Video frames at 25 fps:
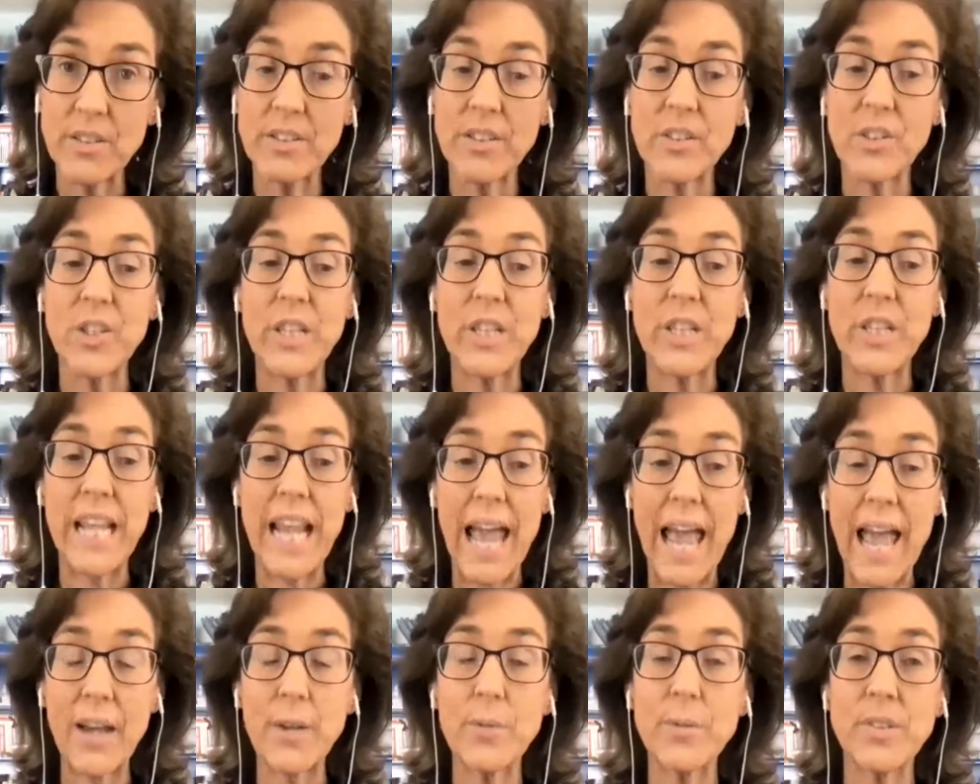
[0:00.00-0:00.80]
to the
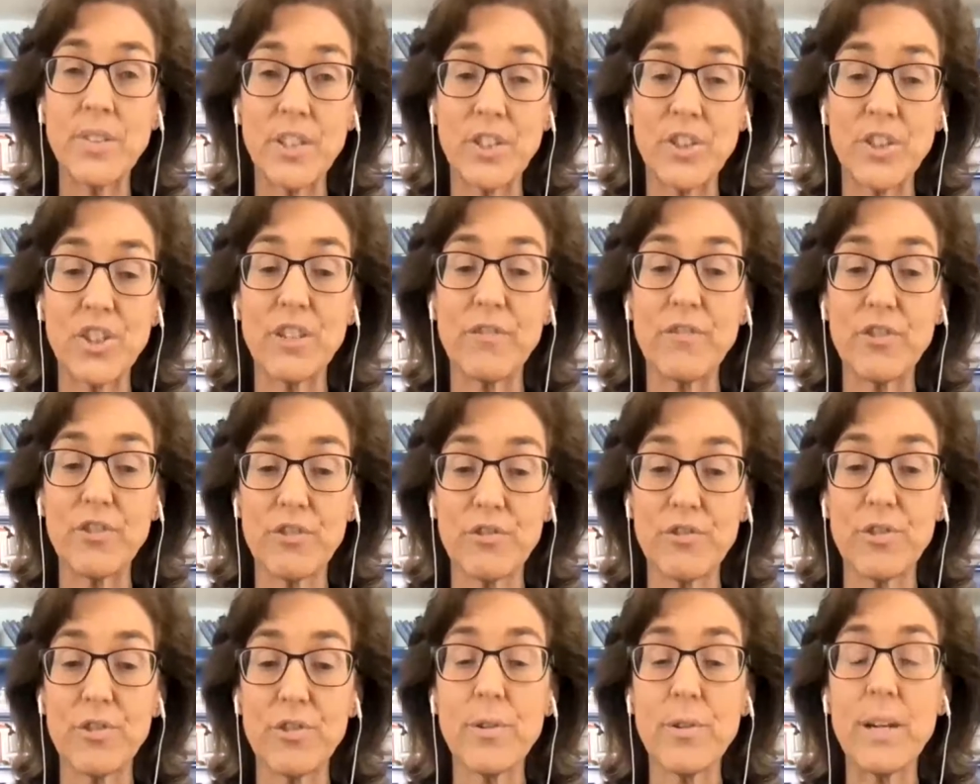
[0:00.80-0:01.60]
acquisition of
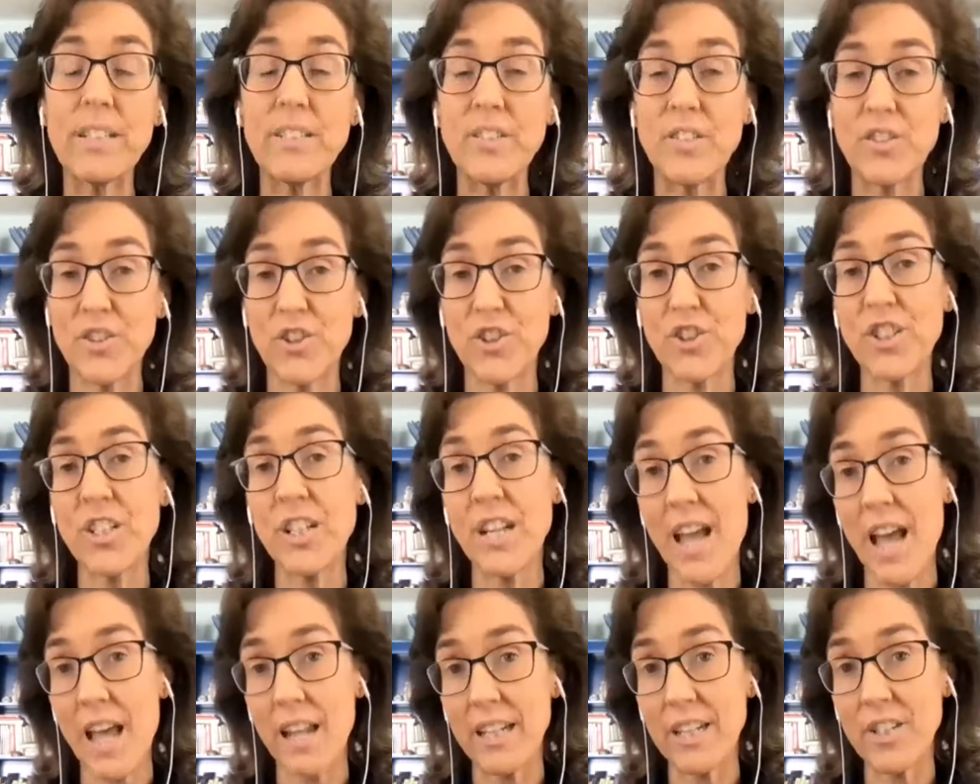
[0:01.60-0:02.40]
true and certain
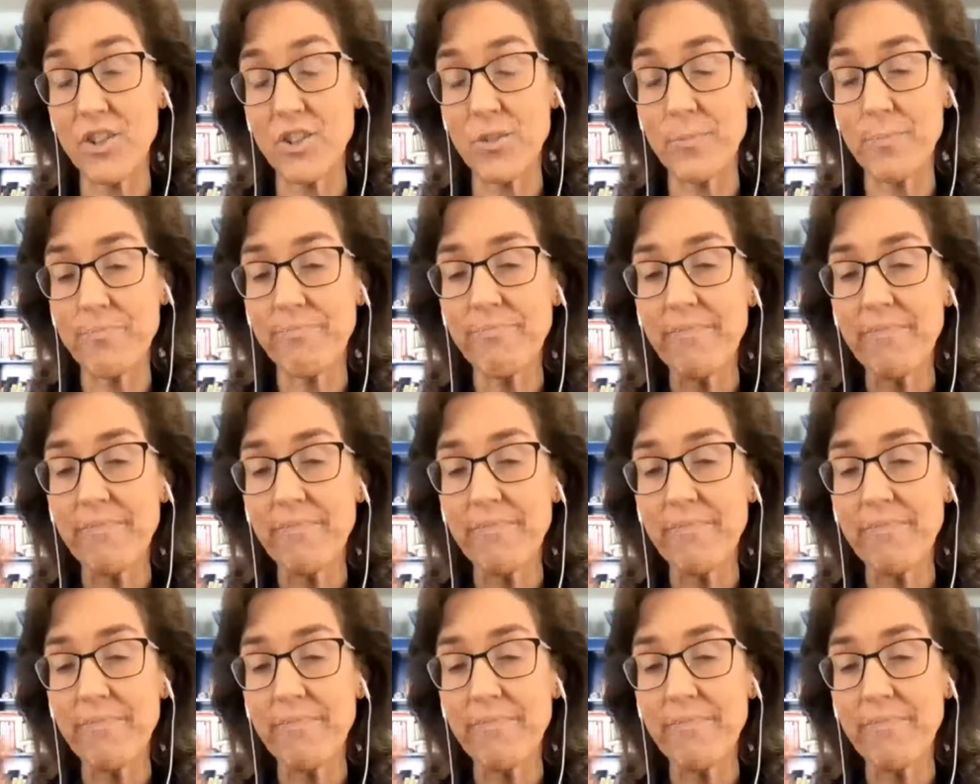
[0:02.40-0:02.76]
knowledge.